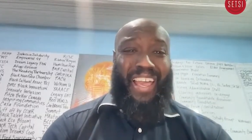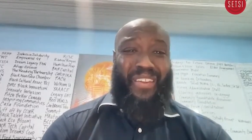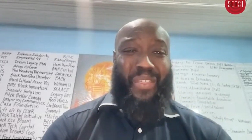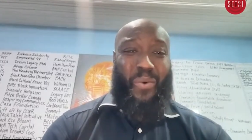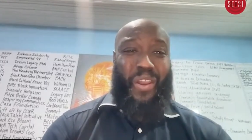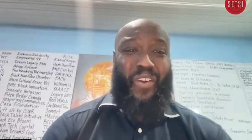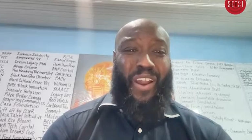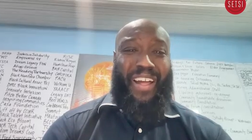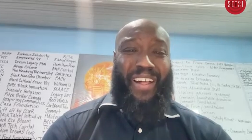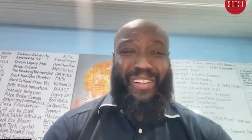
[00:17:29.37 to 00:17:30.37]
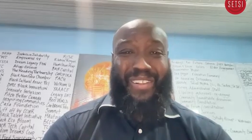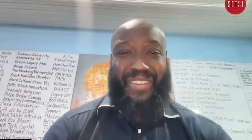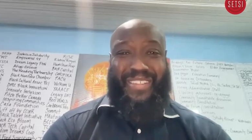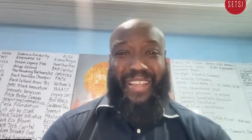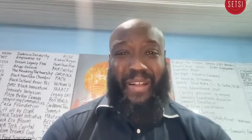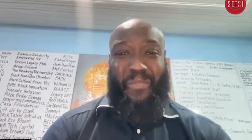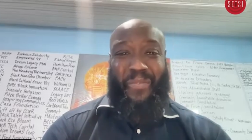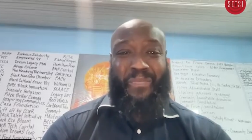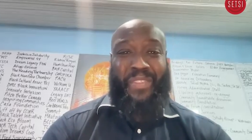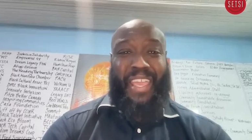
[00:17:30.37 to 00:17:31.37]
I know that one of our elders,
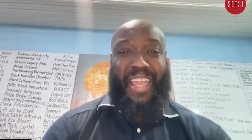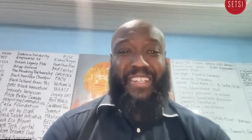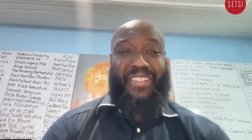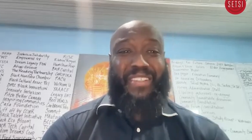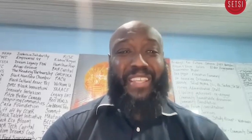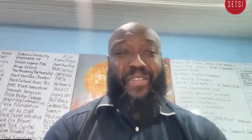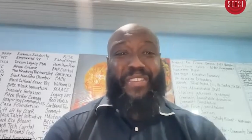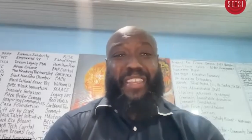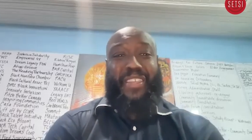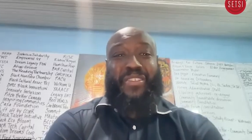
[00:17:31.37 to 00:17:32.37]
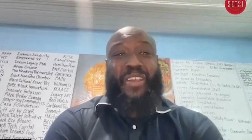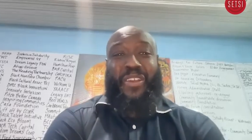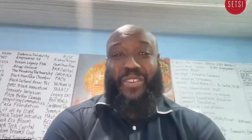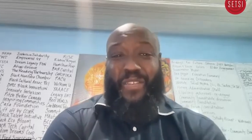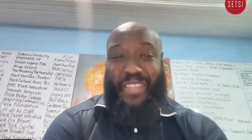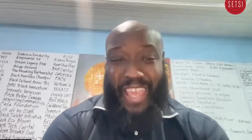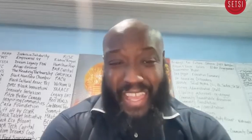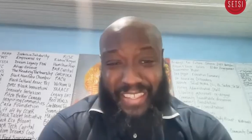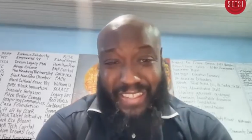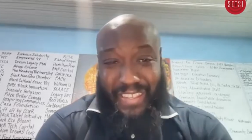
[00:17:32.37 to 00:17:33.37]
Angela Davis, says you have to
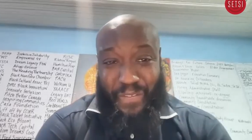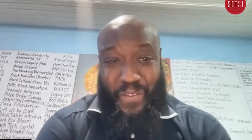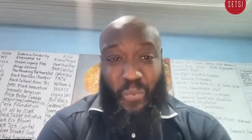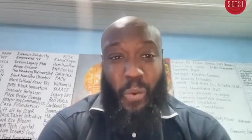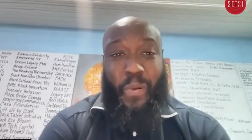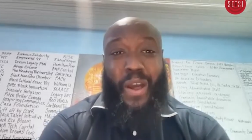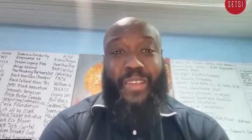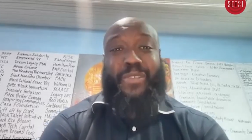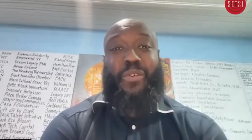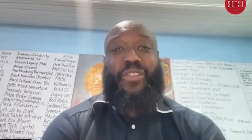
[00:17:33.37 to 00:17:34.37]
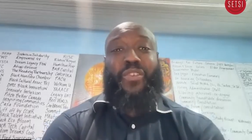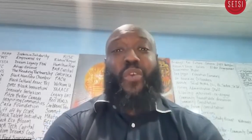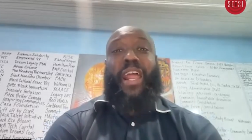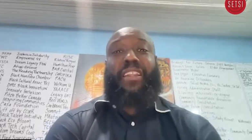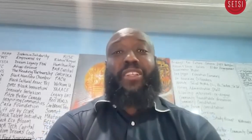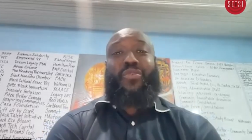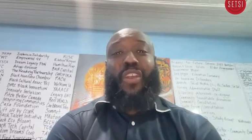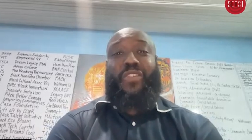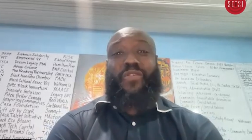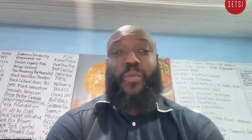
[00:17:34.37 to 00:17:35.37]
act as if it were possible to radically
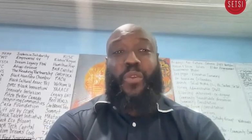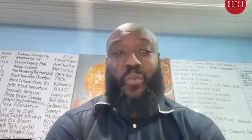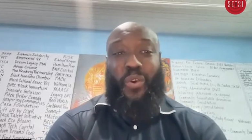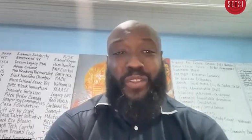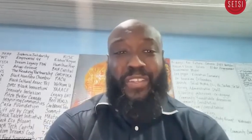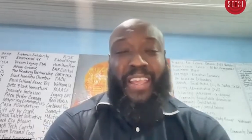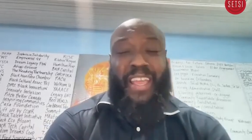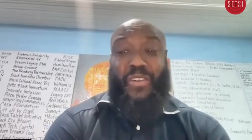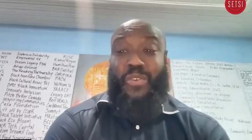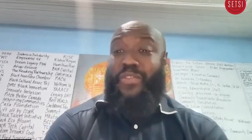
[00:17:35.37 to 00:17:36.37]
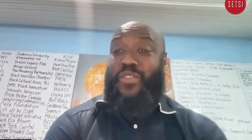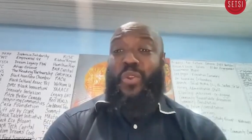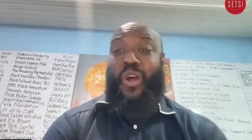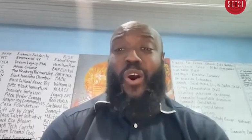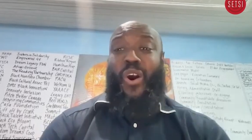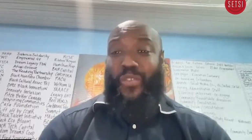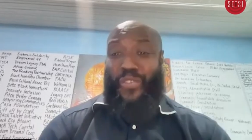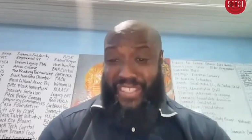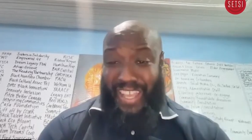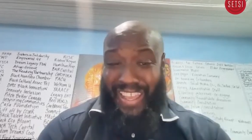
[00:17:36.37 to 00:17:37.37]
transform the world, and you have to do it all
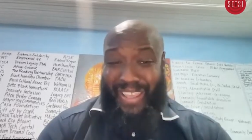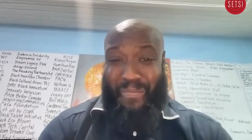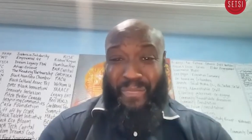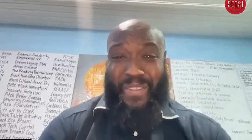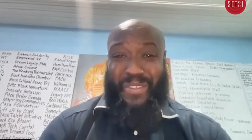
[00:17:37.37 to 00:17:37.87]
the time.